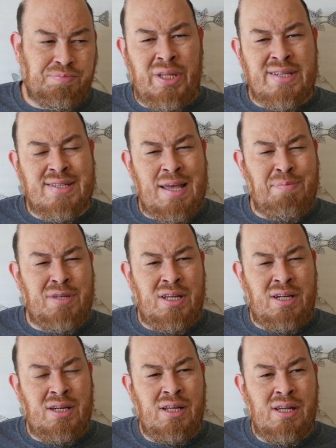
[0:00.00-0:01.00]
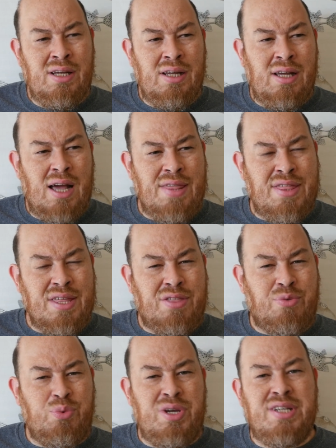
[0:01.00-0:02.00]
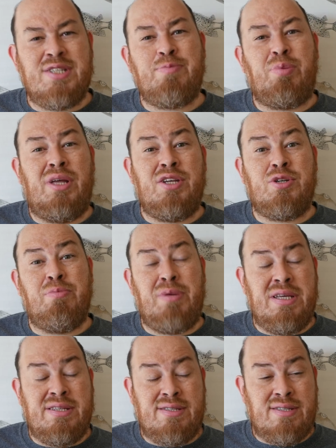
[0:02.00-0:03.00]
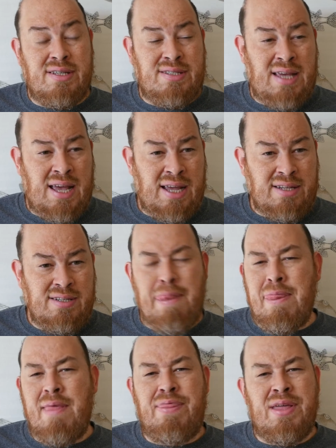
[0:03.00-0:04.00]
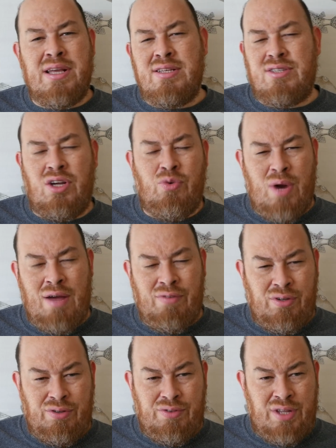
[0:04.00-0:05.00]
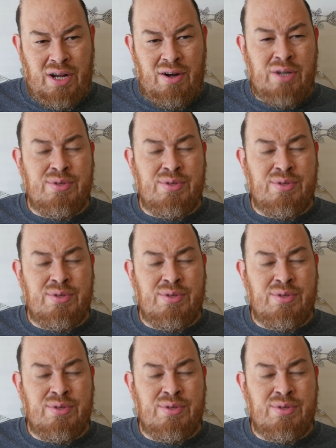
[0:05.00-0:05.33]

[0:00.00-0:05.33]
But when they stepped in, I think three displacer beasts attack, and things unravel there.